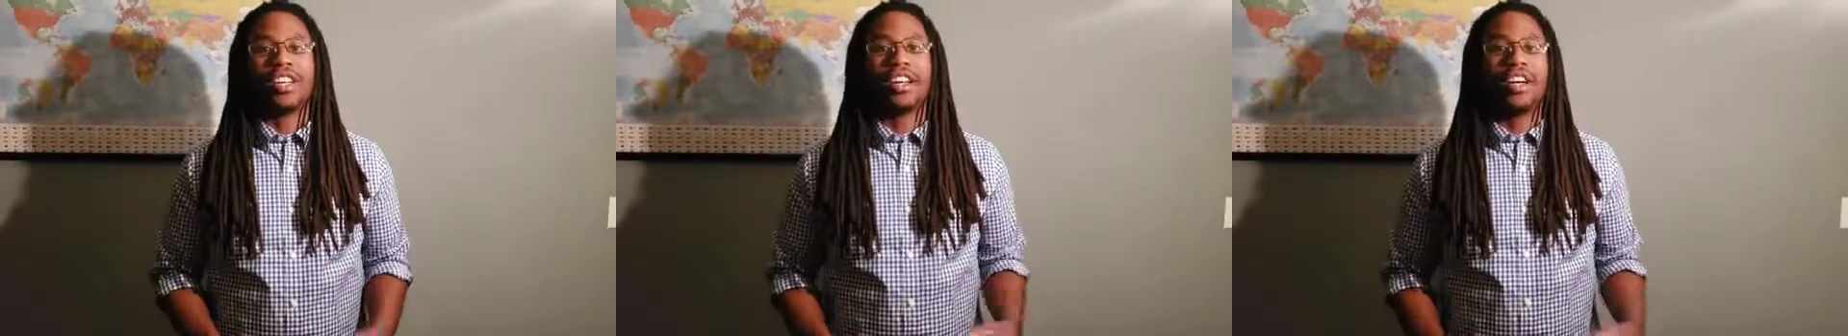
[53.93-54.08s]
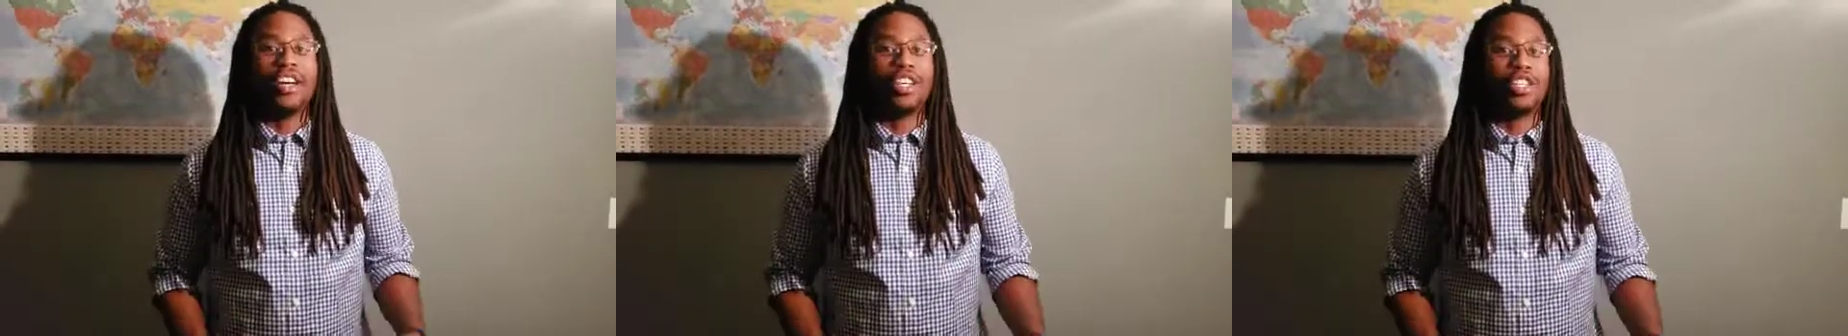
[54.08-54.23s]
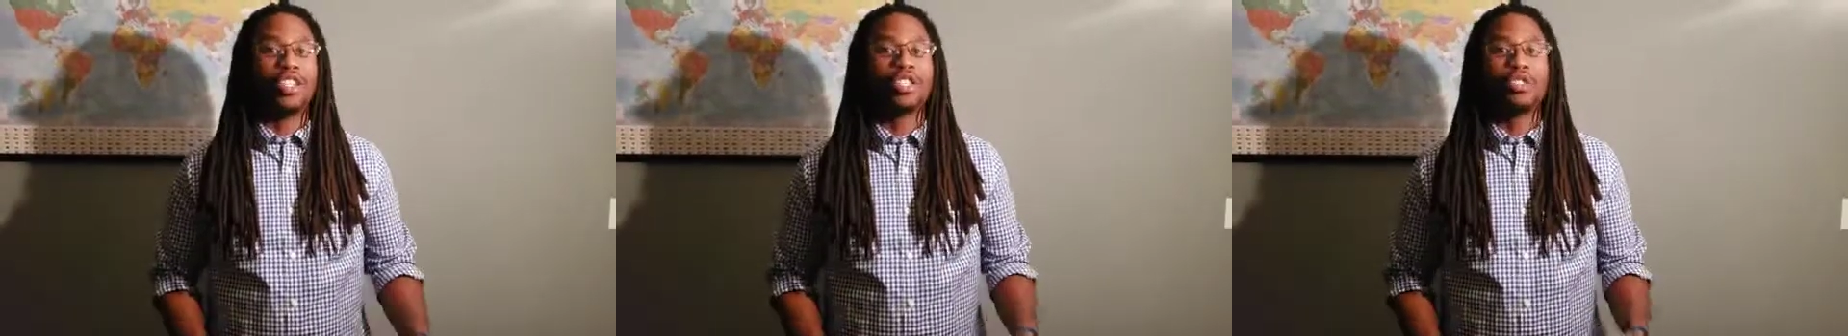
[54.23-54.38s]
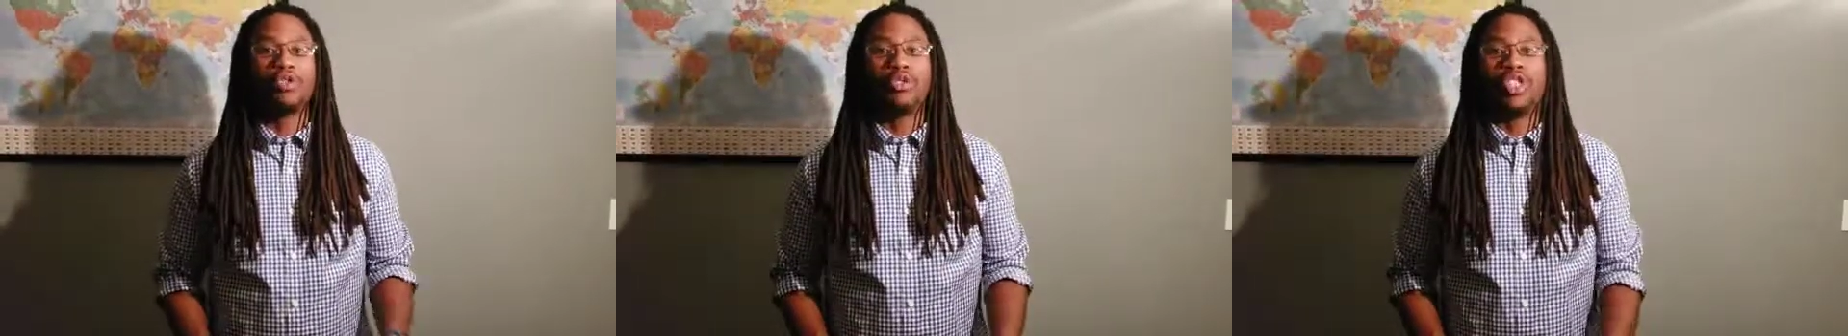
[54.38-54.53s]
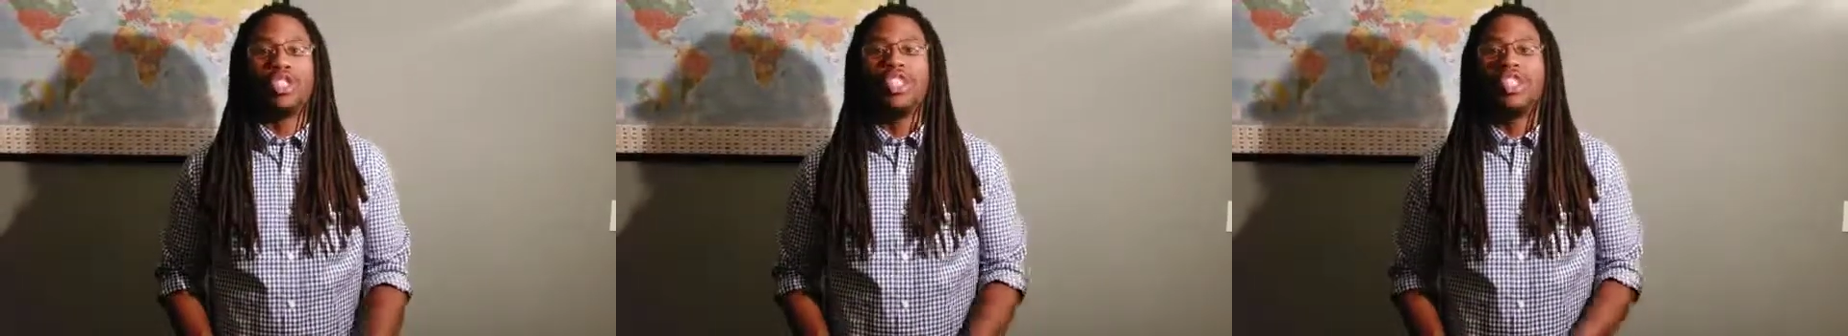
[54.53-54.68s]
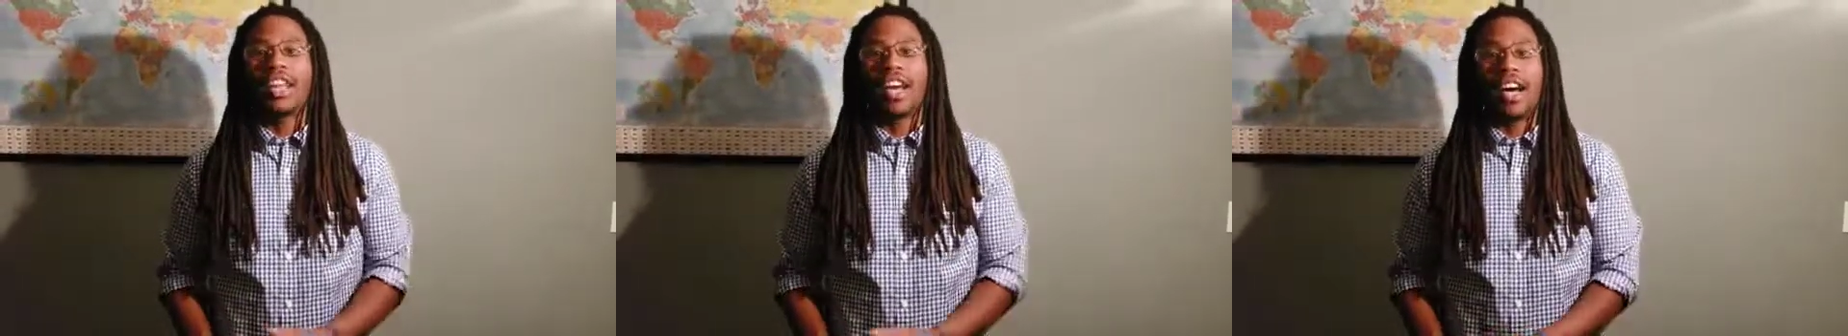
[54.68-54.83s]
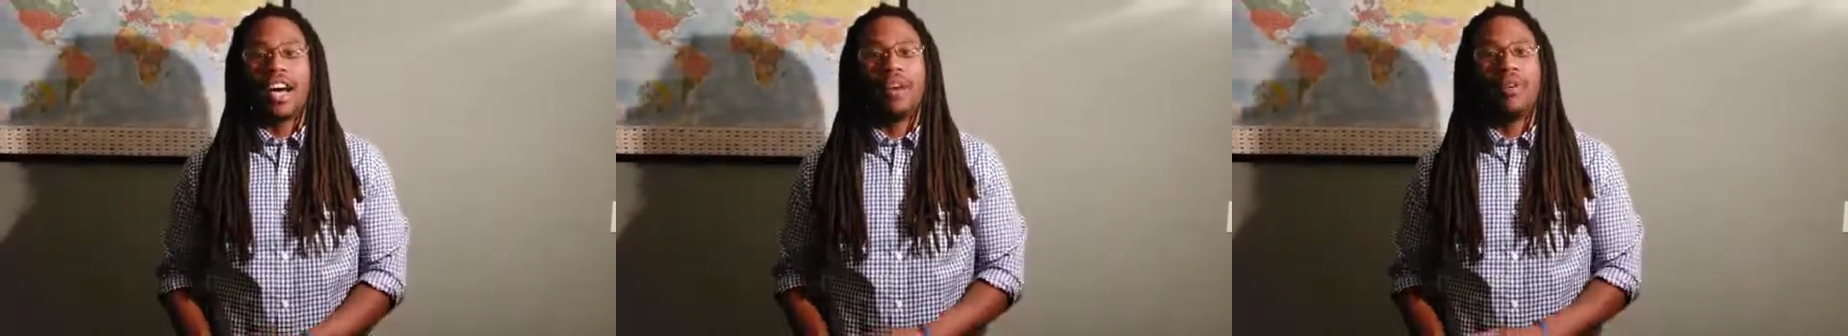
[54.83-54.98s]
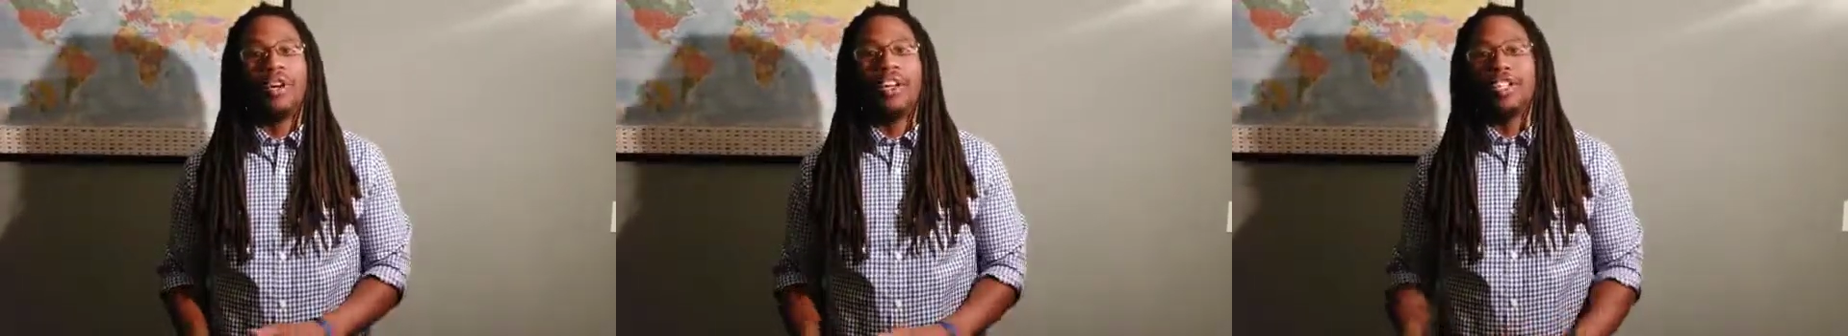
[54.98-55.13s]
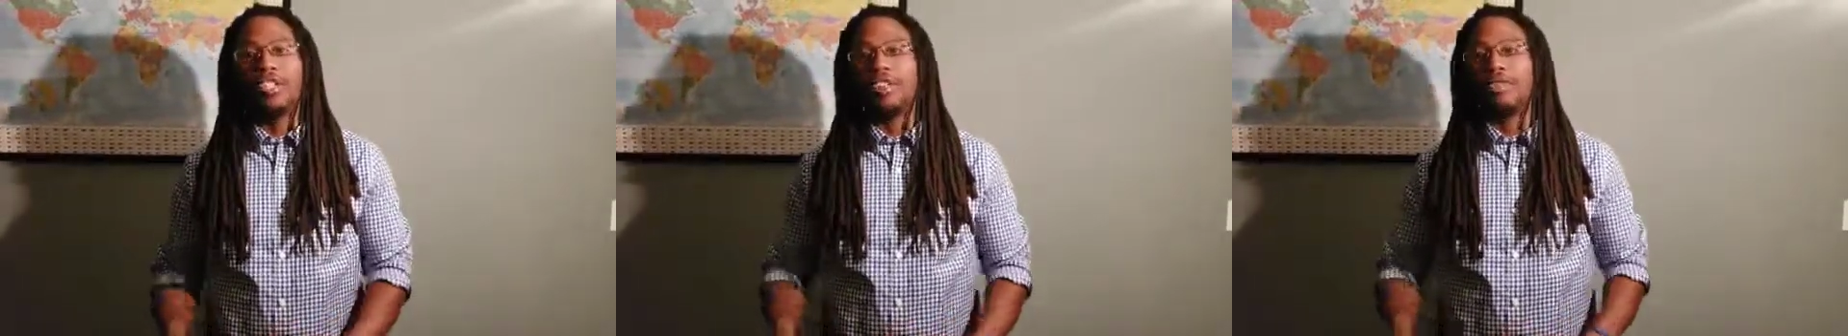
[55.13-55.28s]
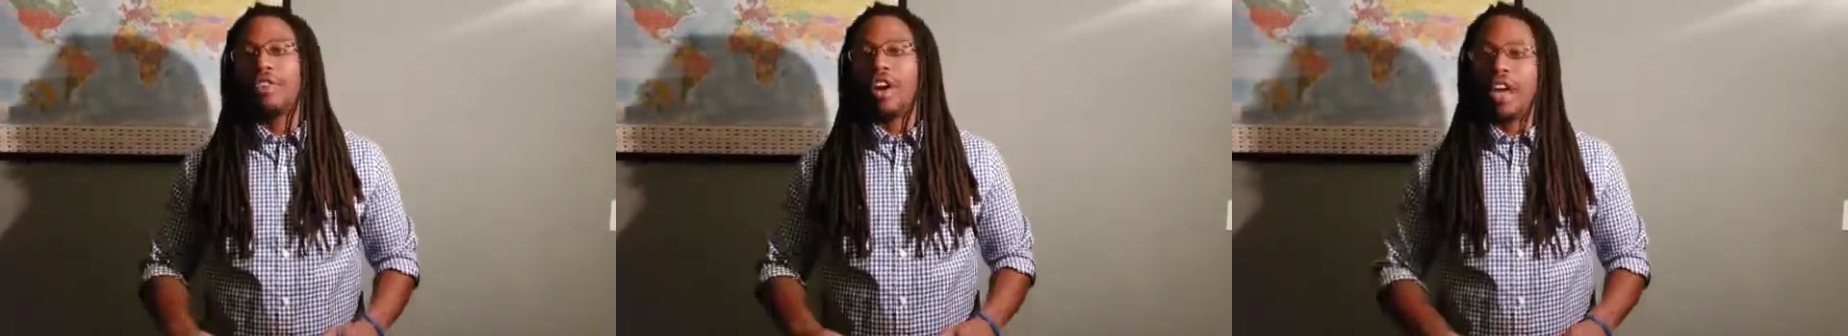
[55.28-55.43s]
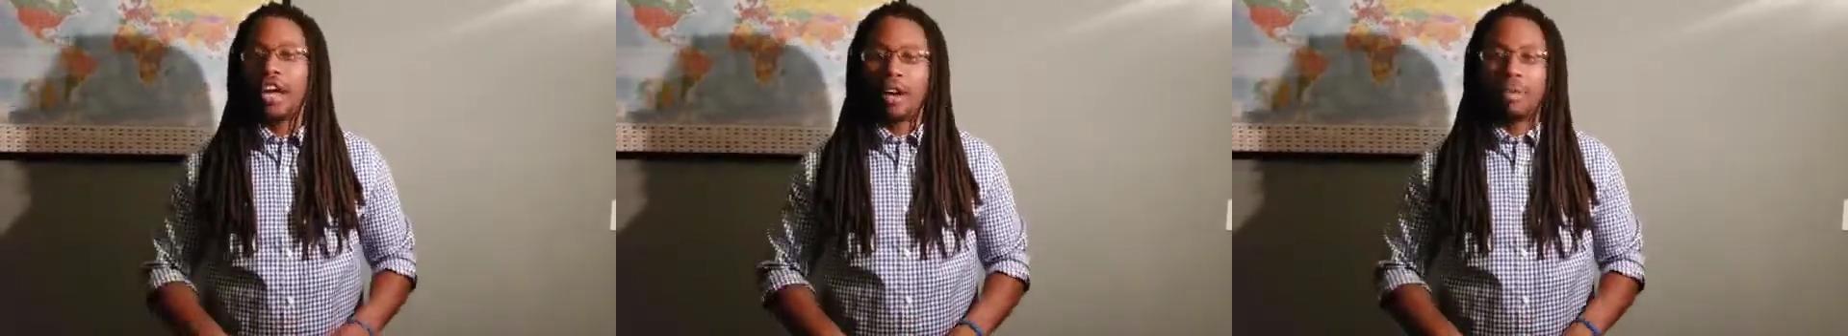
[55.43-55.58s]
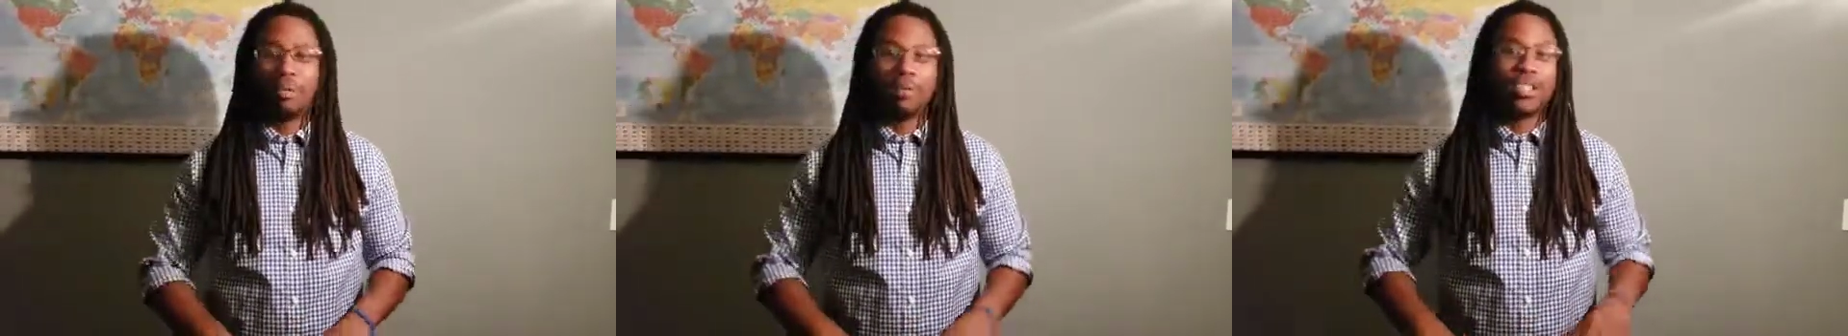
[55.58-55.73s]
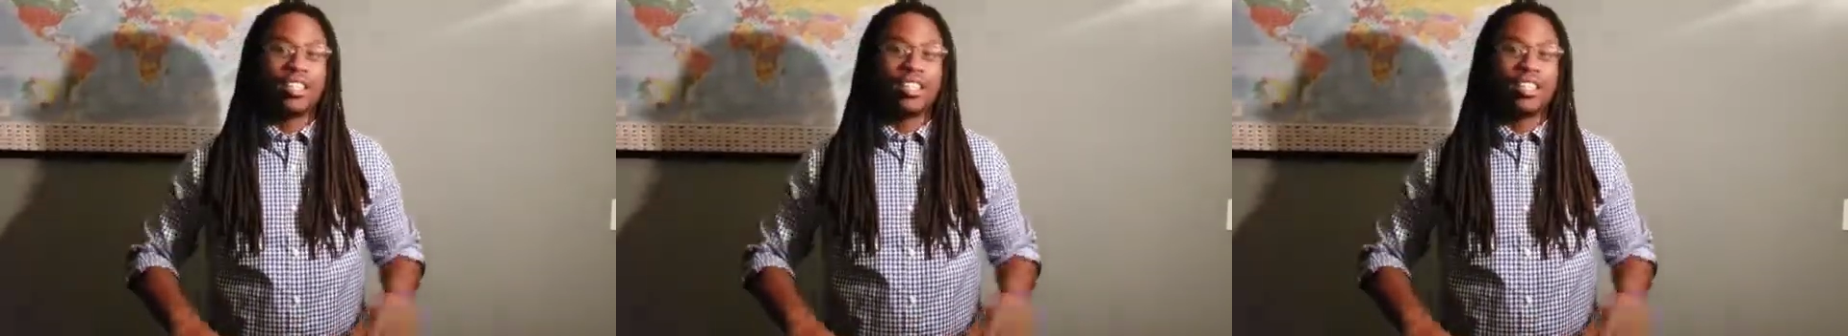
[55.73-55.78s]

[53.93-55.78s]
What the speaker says: cut trees out and drag them